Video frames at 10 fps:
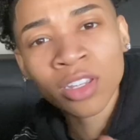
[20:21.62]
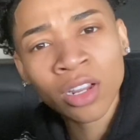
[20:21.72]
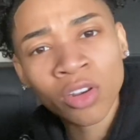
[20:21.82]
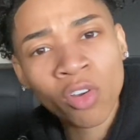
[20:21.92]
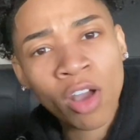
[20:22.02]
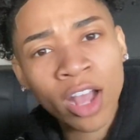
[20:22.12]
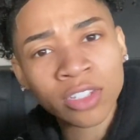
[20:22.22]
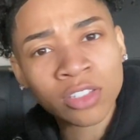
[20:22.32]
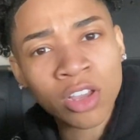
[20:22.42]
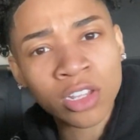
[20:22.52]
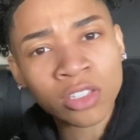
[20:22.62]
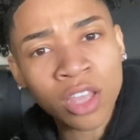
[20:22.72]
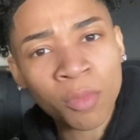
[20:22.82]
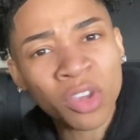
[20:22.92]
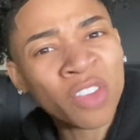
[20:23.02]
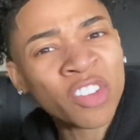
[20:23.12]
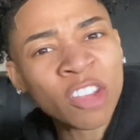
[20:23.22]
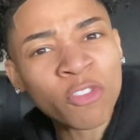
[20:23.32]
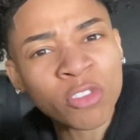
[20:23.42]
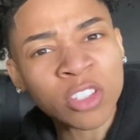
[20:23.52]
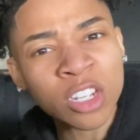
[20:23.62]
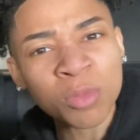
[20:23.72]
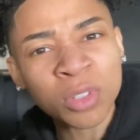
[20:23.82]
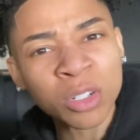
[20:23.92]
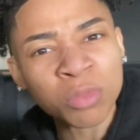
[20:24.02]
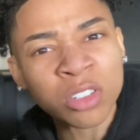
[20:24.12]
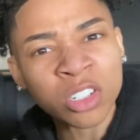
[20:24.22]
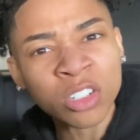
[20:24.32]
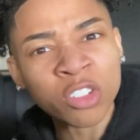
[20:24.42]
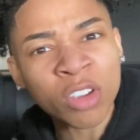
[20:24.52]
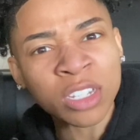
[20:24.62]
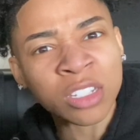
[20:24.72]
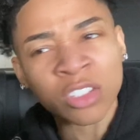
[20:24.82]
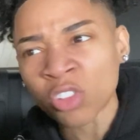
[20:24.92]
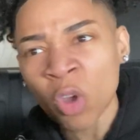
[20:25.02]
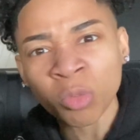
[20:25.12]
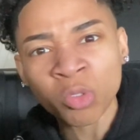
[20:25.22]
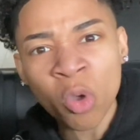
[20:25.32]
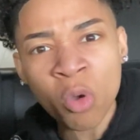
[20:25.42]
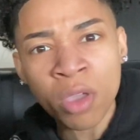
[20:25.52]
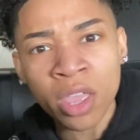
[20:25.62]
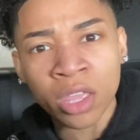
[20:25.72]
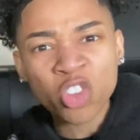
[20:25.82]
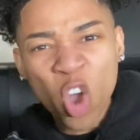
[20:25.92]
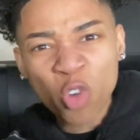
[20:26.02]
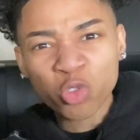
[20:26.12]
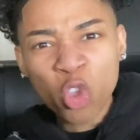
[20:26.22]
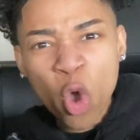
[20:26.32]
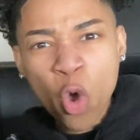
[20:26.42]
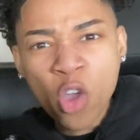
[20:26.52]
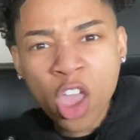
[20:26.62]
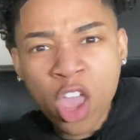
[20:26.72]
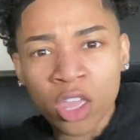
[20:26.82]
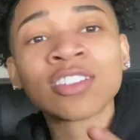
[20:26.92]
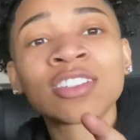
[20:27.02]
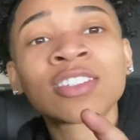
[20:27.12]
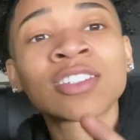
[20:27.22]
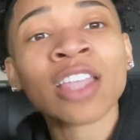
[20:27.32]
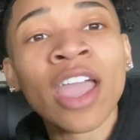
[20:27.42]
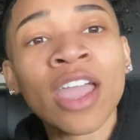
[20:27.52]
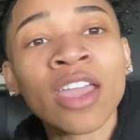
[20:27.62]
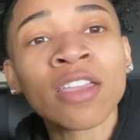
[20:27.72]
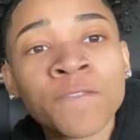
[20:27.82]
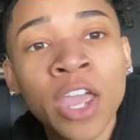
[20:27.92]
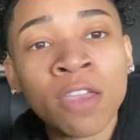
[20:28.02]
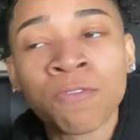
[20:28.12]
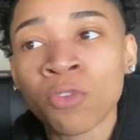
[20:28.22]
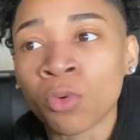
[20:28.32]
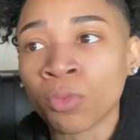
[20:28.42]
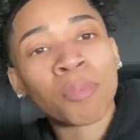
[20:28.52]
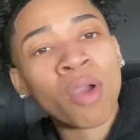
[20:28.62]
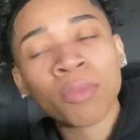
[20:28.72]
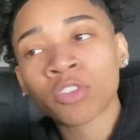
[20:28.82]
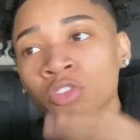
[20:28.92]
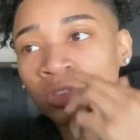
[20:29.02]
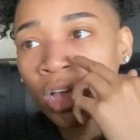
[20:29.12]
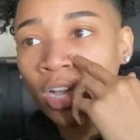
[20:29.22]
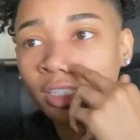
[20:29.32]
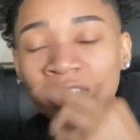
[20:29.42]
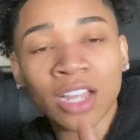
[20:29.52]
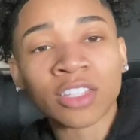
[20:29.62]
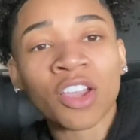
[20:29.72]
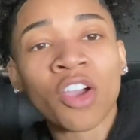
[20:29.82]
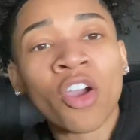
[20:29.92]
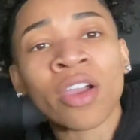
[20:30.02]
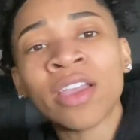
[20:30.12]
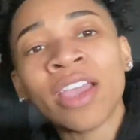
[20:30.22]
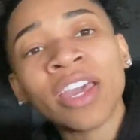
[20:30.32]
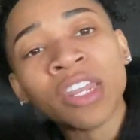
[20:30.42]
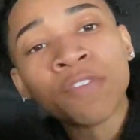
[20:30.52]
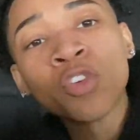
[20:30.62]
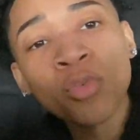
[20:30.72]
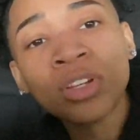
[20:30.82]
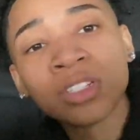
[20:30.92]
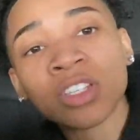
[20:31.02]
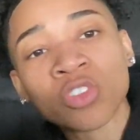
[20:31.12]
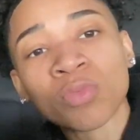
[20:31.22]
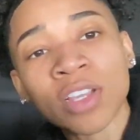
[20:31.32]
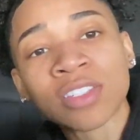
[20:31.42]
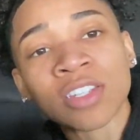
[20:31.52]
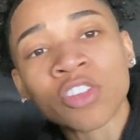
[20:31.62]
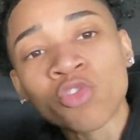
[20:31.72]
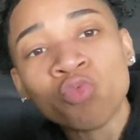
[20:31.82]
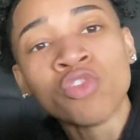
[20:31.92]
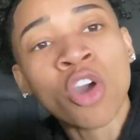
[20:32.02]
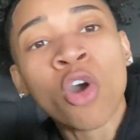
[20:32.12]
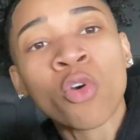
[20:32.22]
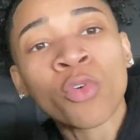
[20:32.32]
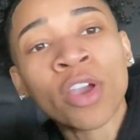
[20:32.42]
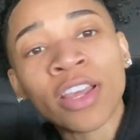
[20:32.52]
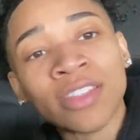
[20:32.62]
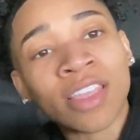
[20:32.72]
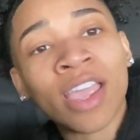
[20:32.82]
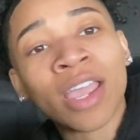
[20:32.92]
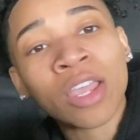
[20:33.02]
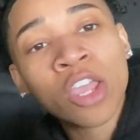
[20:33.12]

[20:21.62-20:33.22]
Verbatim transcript: It ain't no hot star summer. Even if you see them in them sundresses, don't do it. Don't do it. Stay faithful. Promise you, y'all, it's not that hard. And if you in a situation and you know that